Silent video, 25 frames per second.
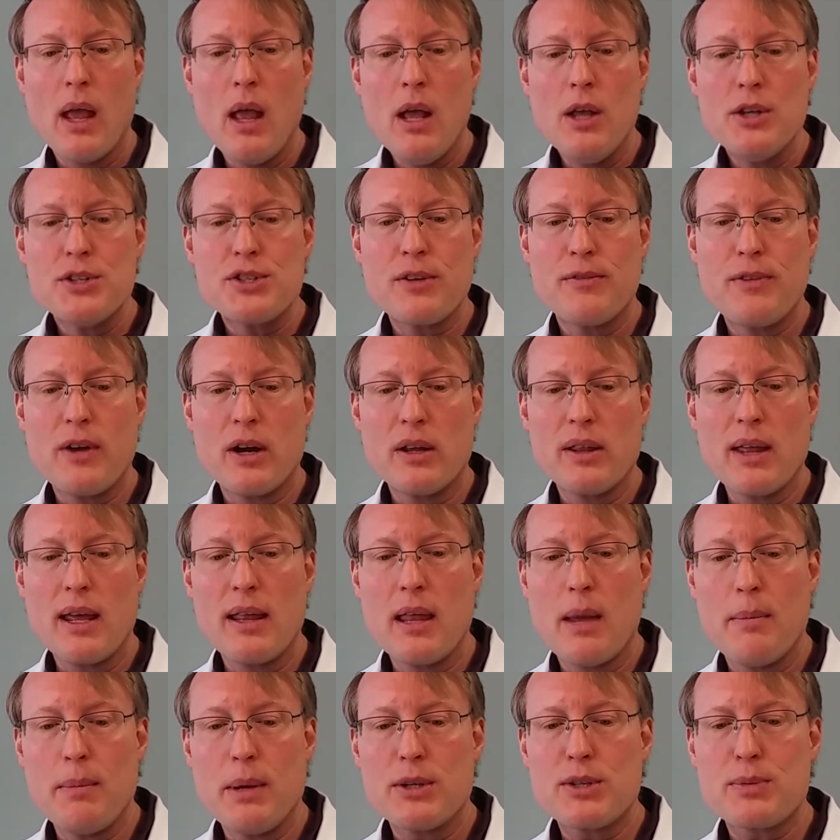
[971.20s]
Severely
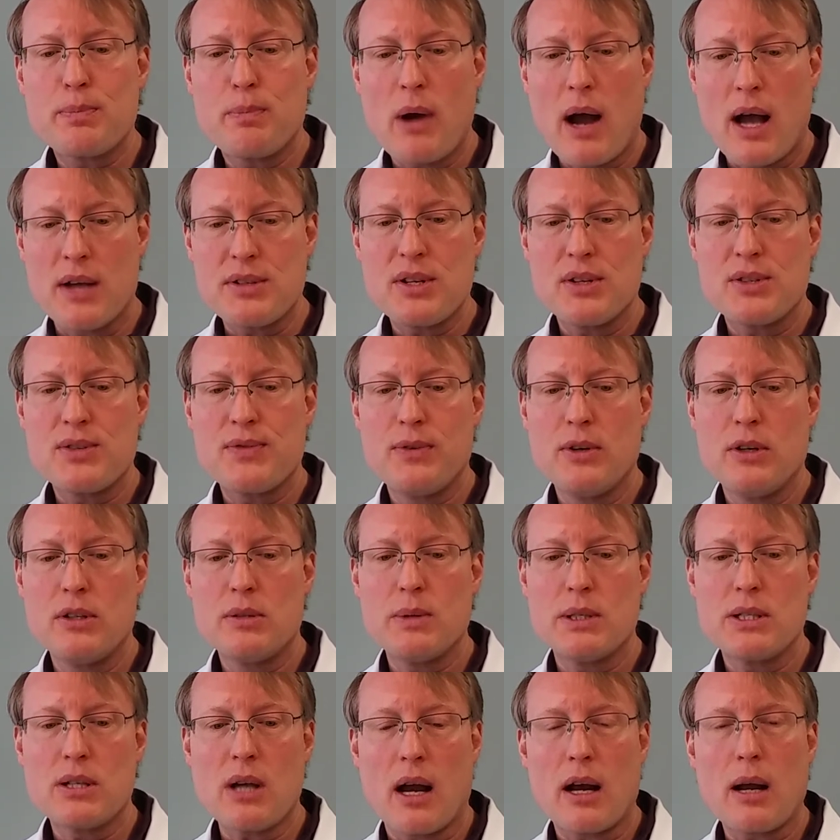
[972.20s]
limits processed foods,
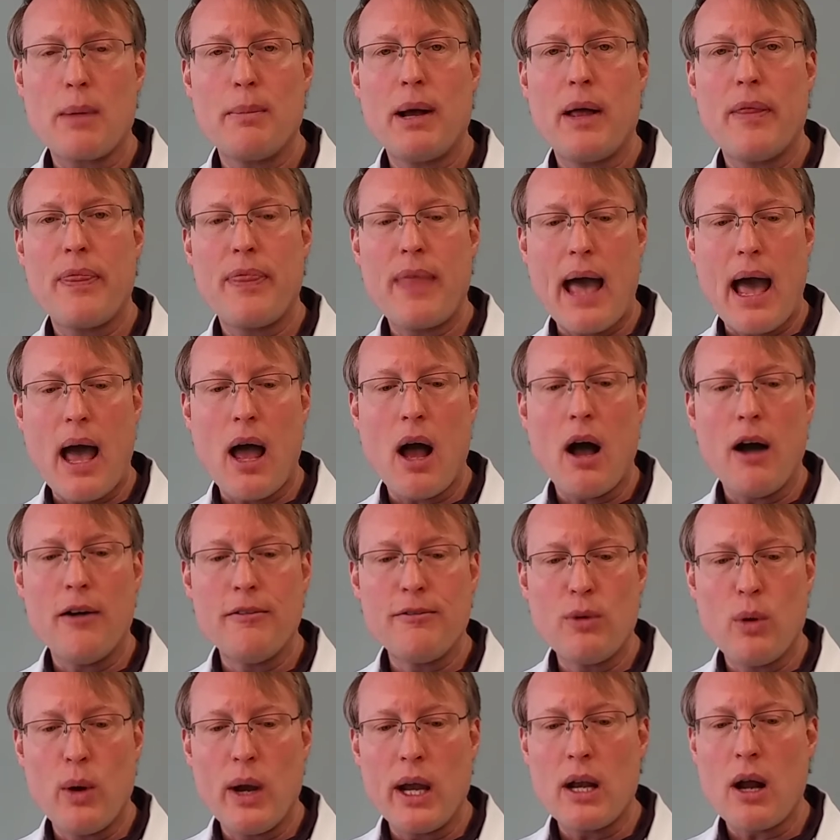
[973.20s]
we talk about that.
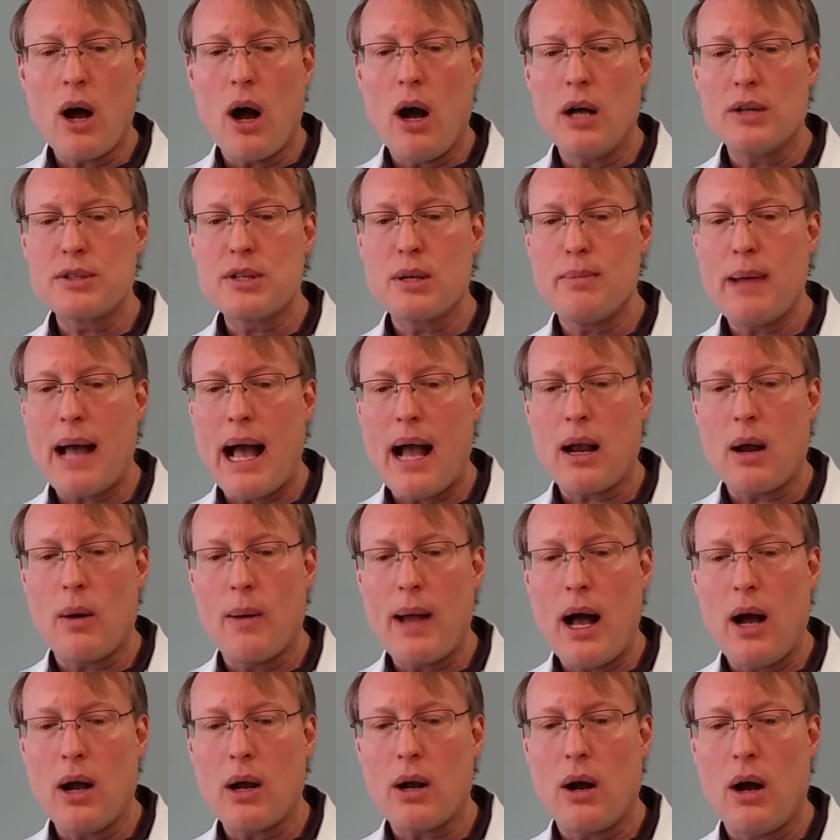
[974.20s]
Avoid all tobacco,
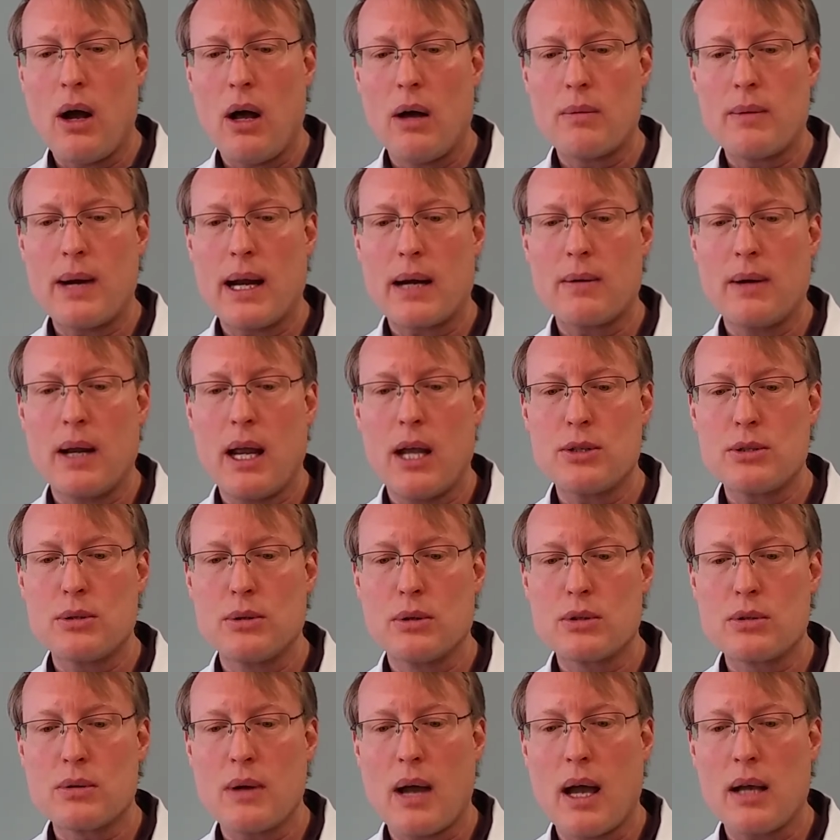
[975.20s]
alcohol, and
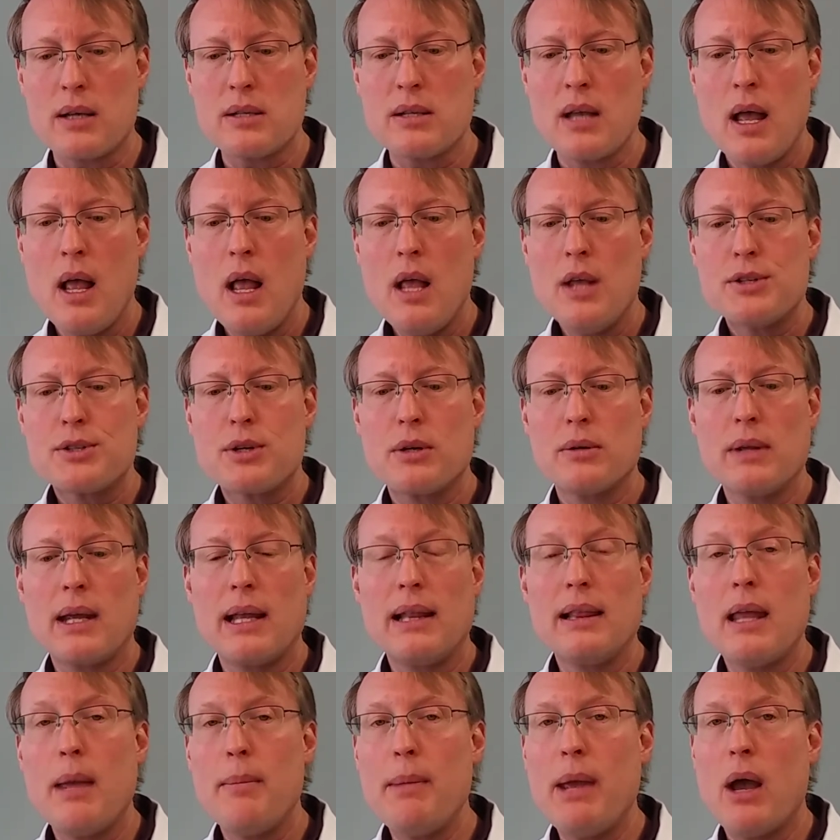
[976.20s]
recreational drugs. Certainly
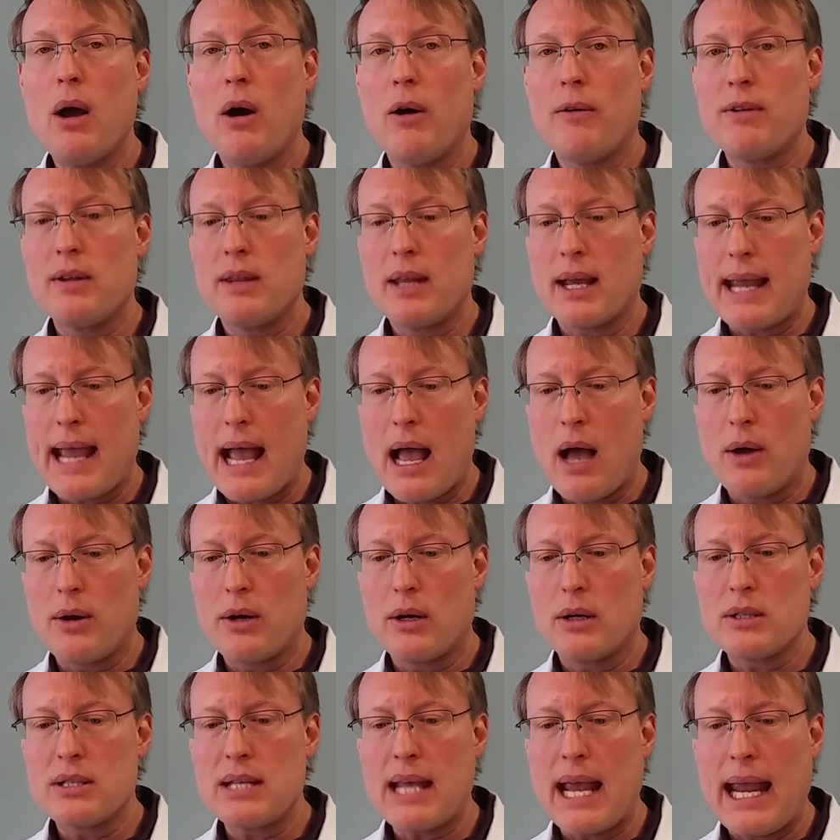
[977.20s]
limit
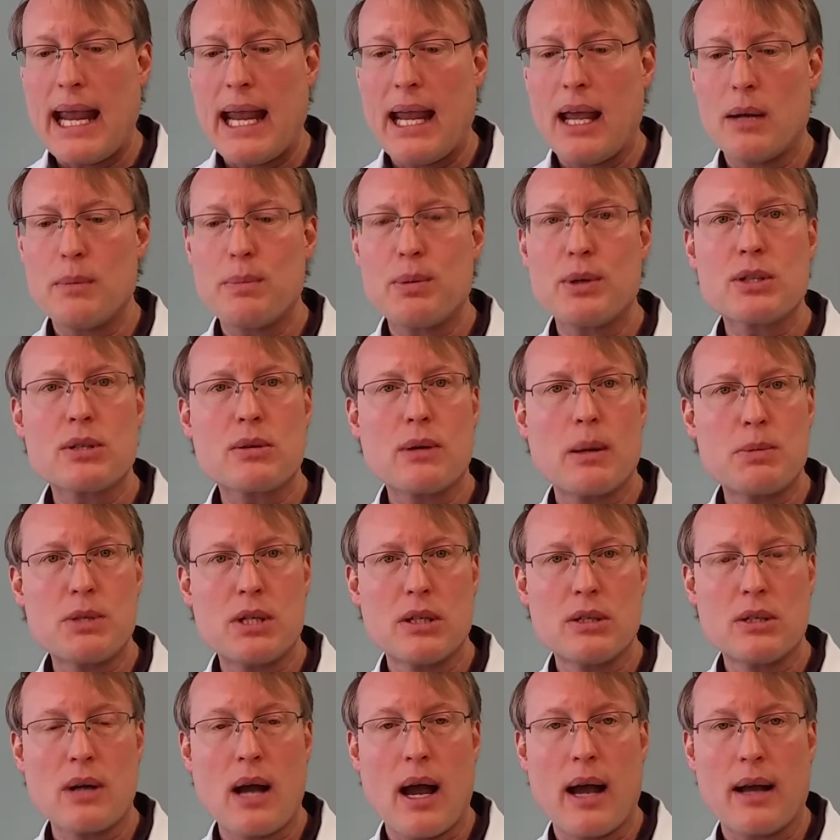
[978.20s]
over-the-counters and
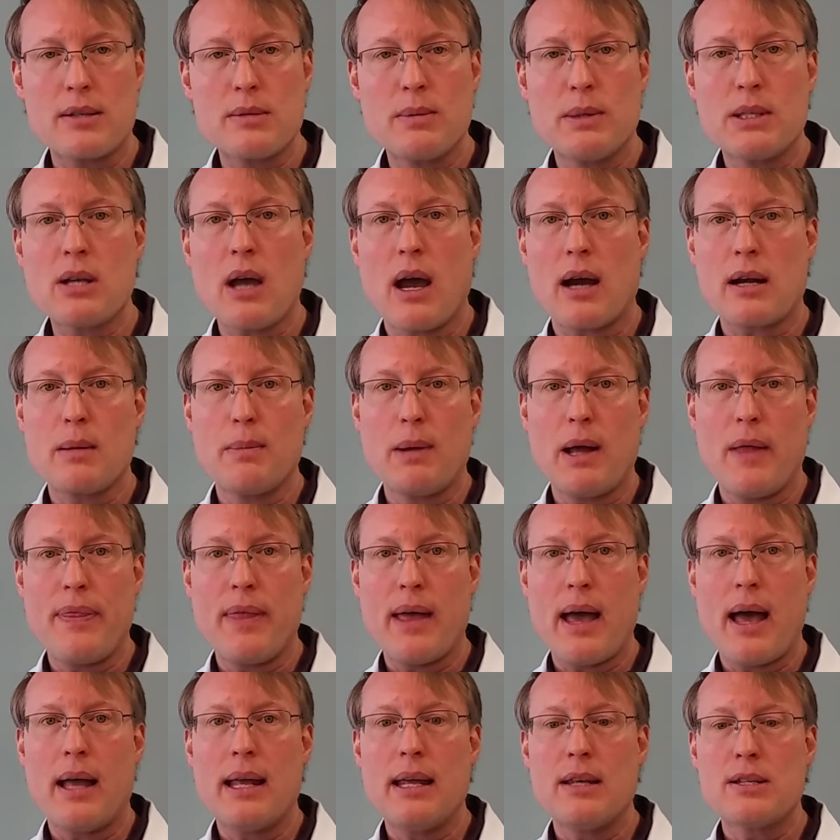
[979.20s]
prescription drugs. We talked about
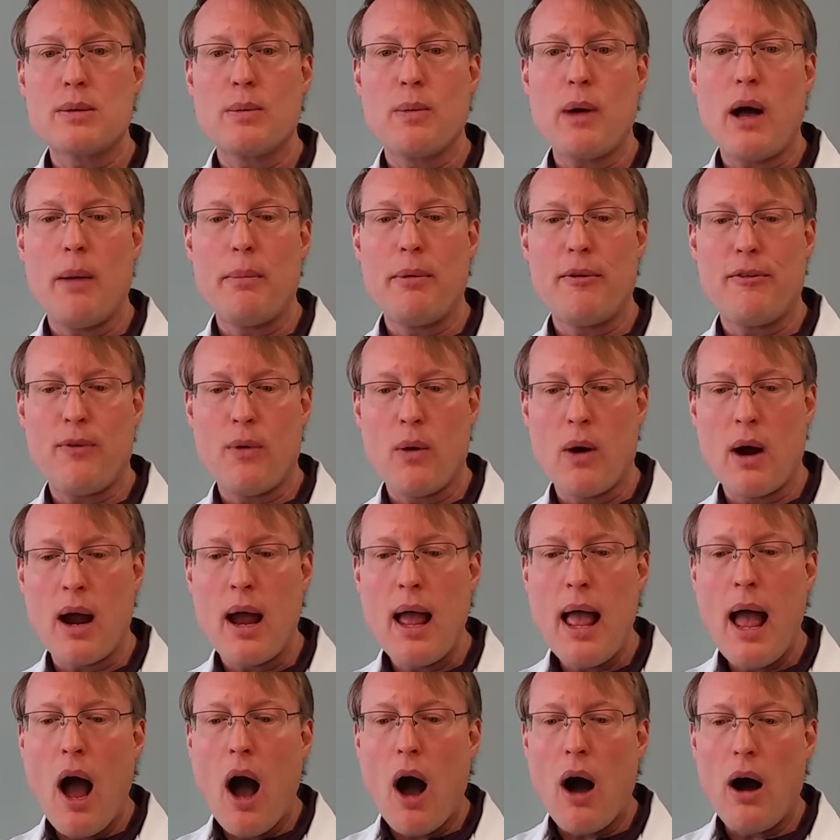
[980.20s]
that as well before,
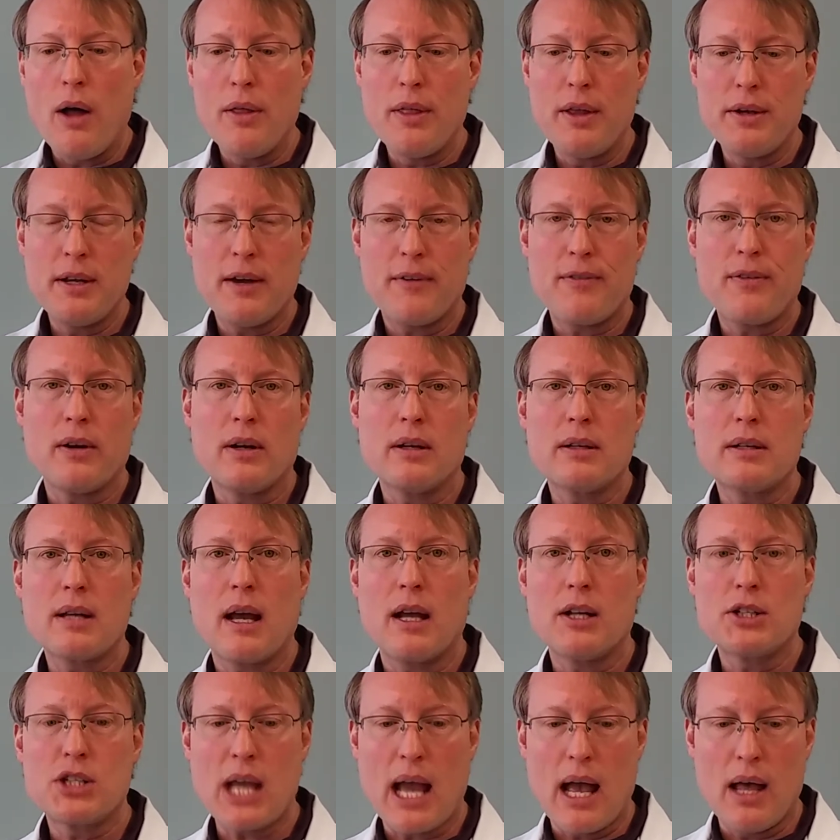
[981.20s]
all the different
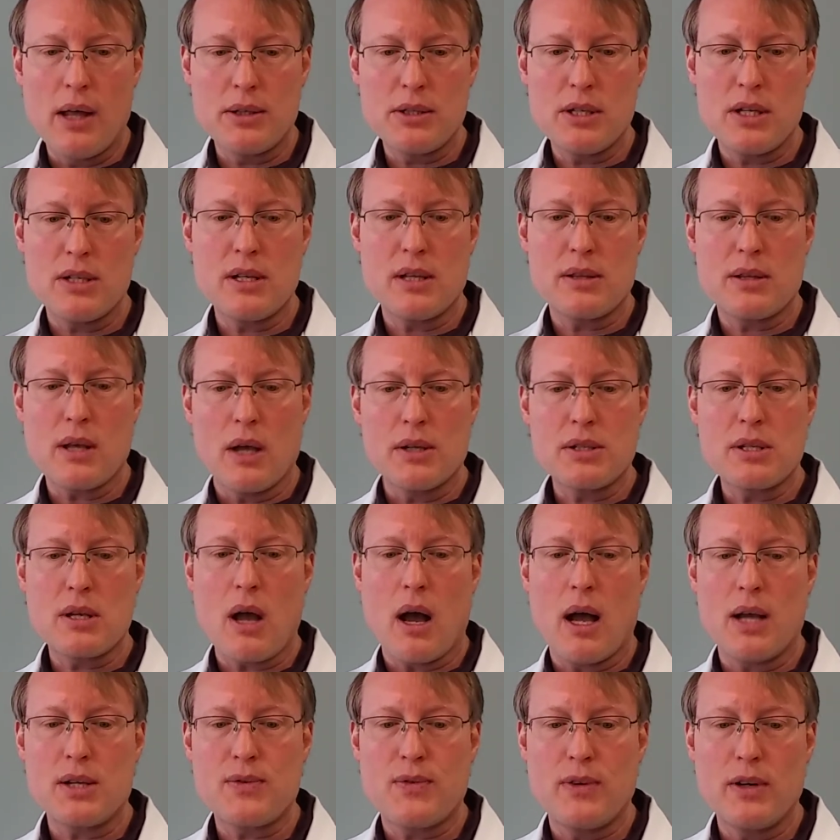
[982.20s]
challenges that those
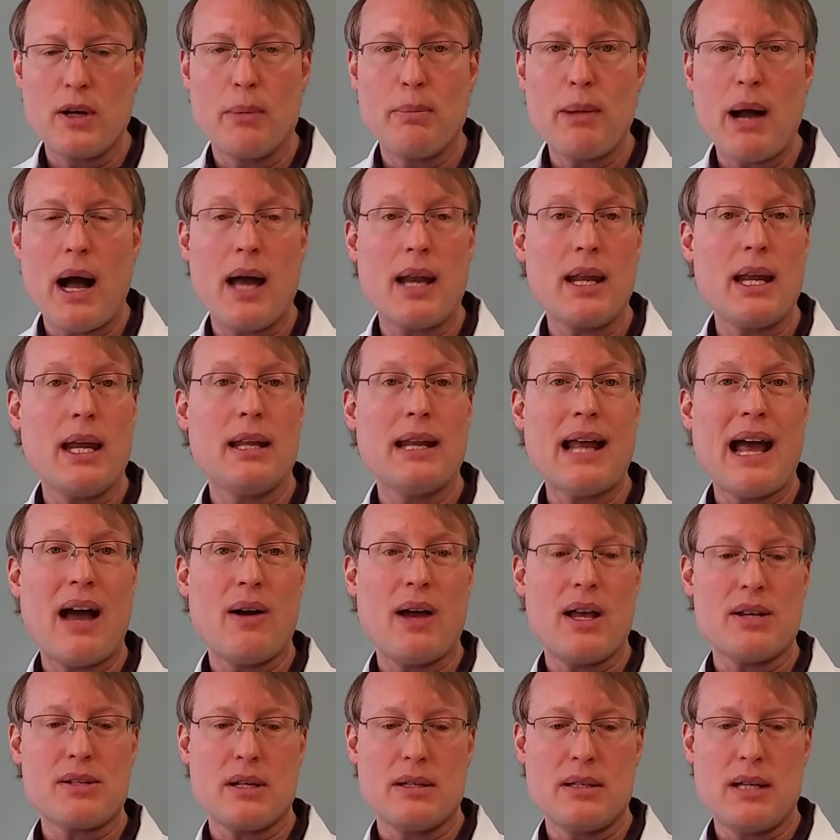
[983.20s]
cause for your body and how
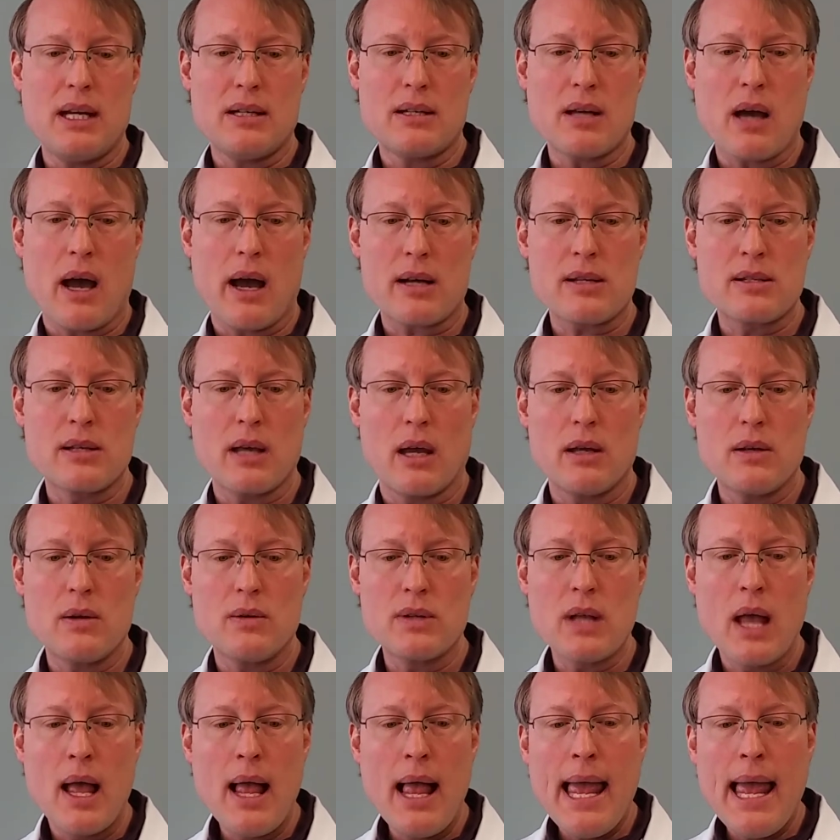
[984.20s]
it has to detox those.